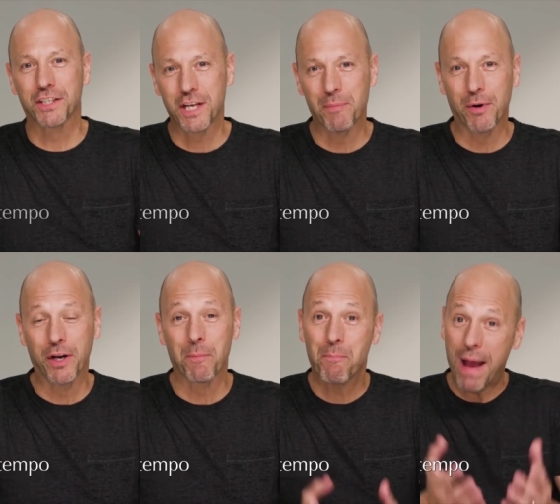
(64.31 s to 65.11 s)

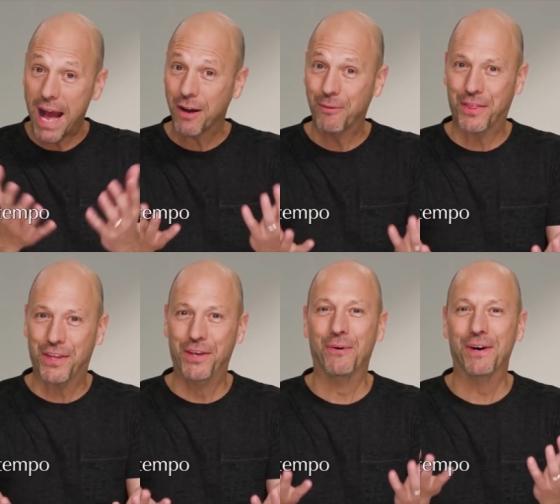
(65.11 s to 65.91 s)
Gentempo here, back
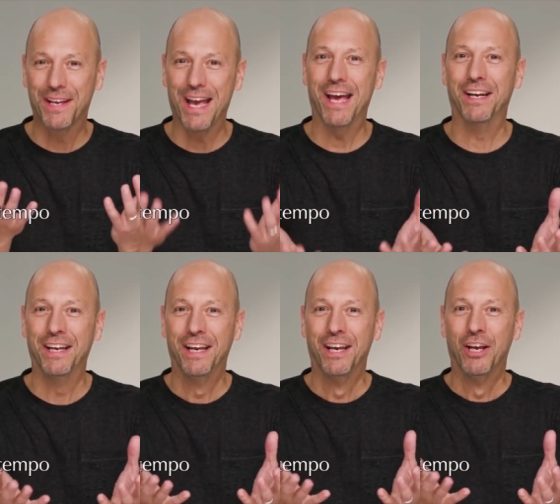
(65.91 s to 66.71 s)
with you
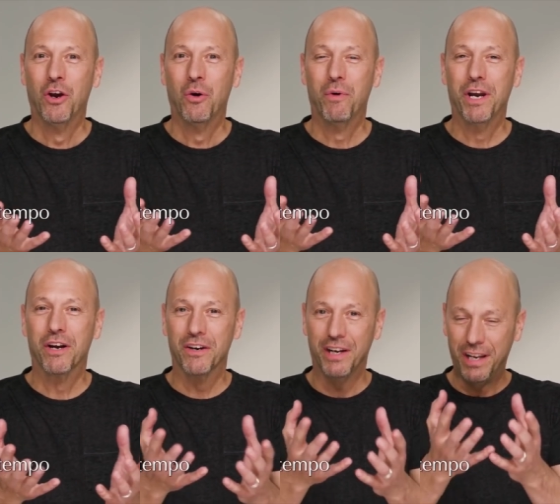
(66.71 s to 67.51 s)
again.
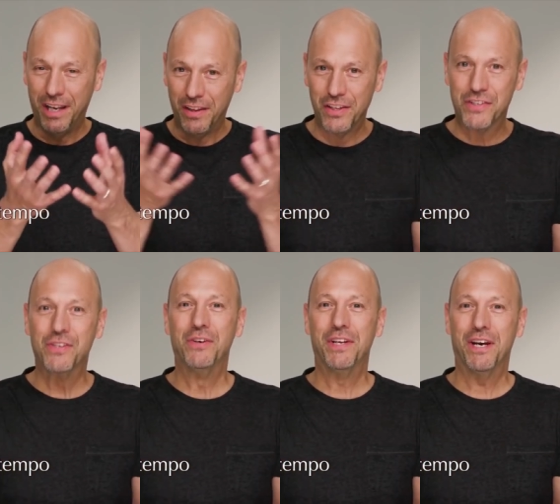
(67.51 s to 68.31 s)
We're in the
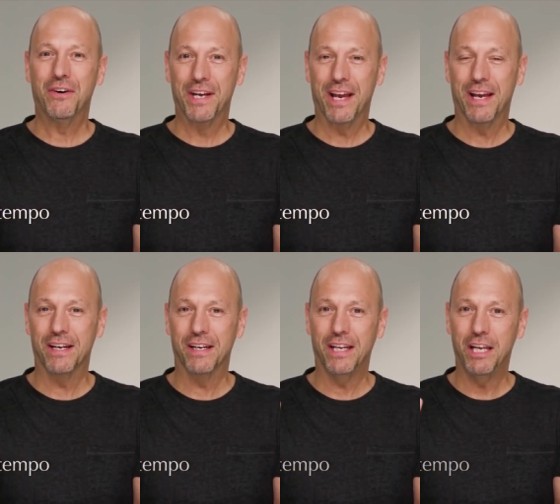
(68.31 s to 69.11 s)
studio
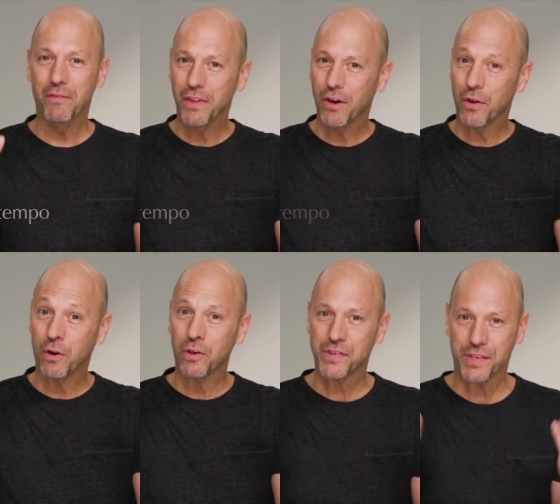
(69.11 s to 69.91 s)
again. Even though
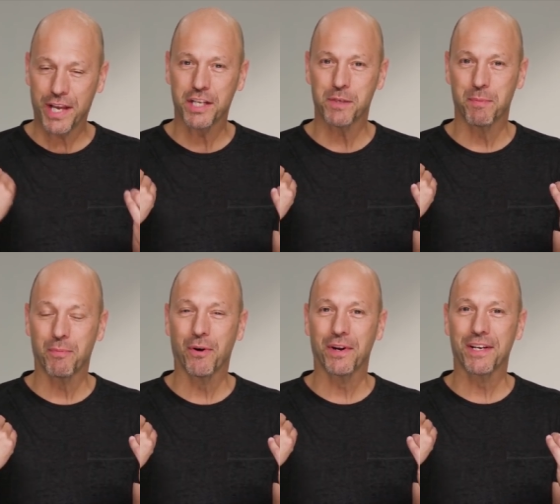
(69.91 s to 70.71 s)
the whole set has been
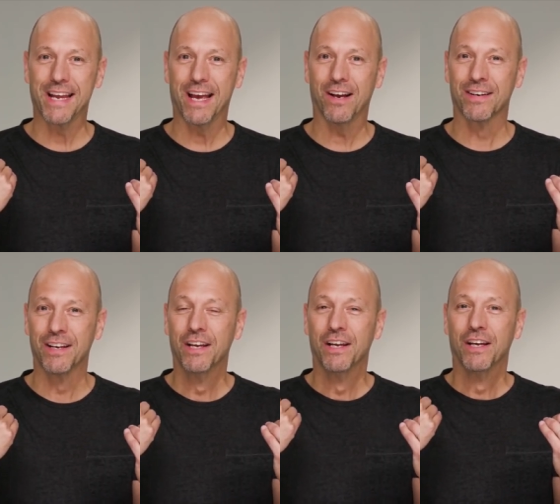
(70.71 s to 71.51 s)
broken
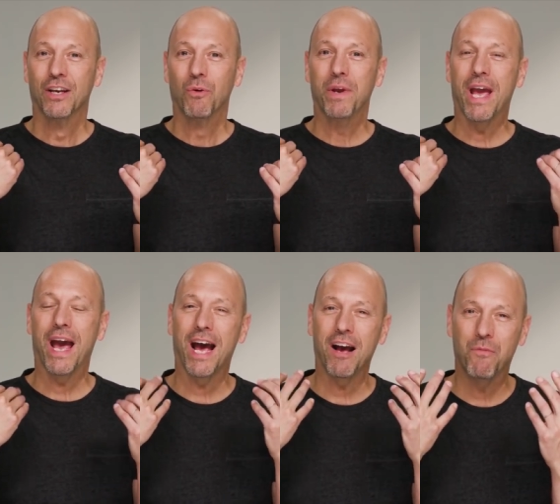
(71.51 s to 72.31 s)
down, we
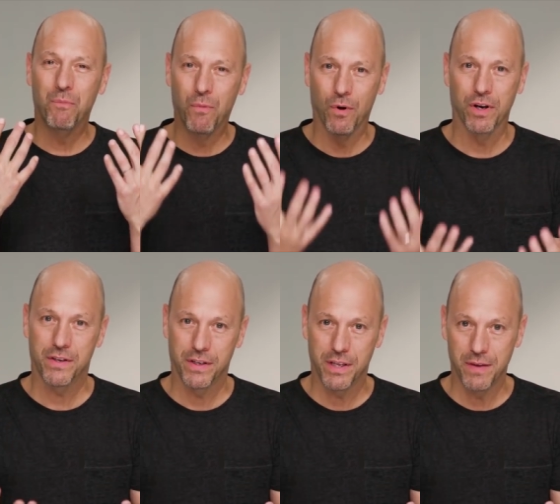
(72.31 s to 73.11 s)
have more
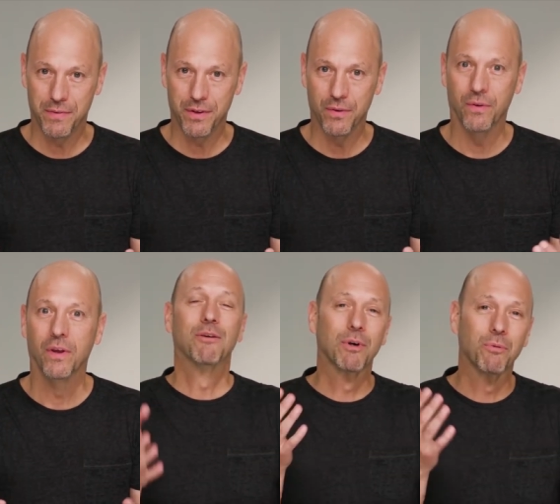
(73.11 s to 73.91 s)
to give you,
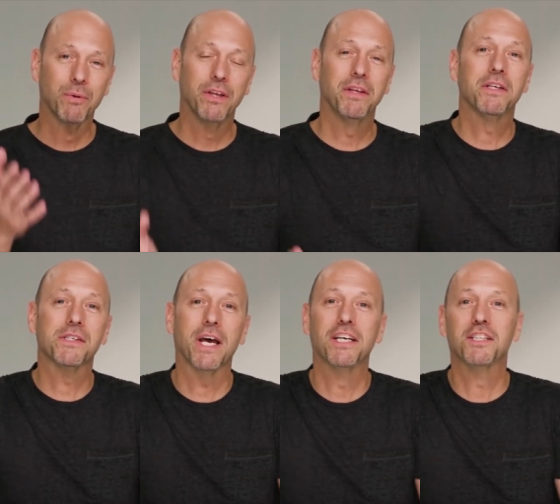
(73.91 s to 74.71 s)
and we're really
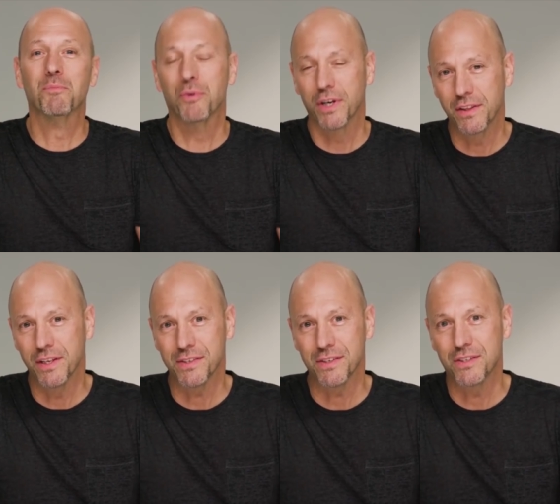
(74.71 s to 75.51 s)
excited to bring
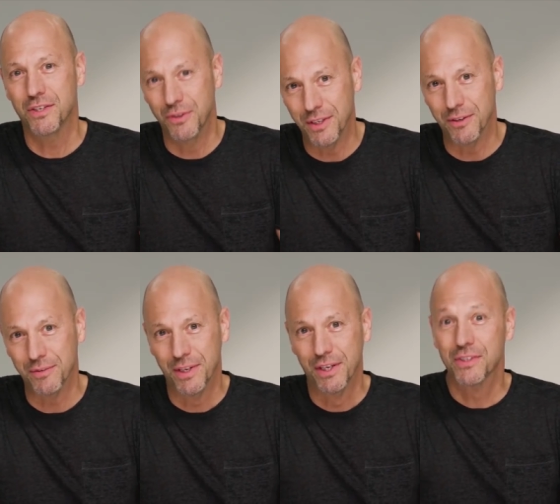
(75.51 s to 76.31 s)
this to you.
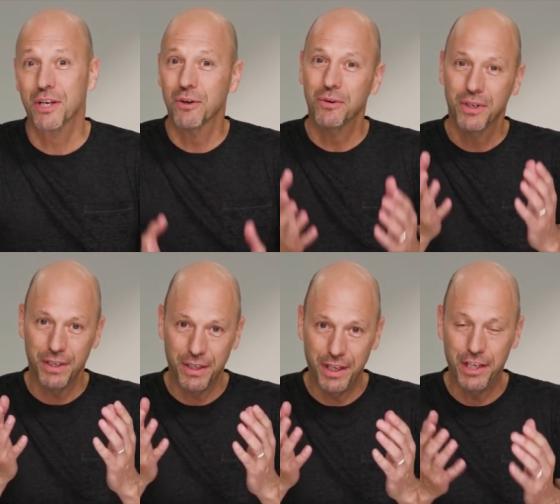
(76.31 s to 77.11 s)
So
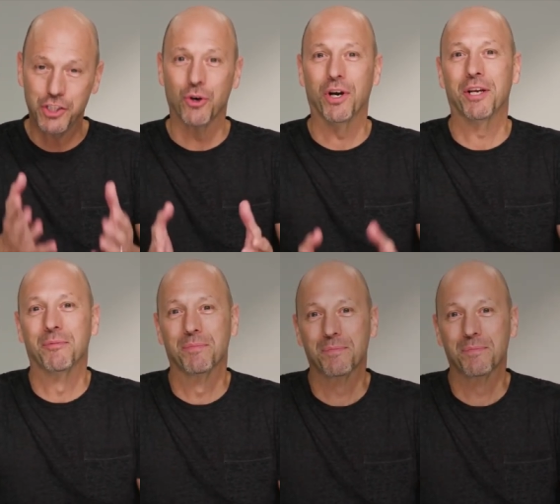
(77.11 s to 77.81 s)
enjoy.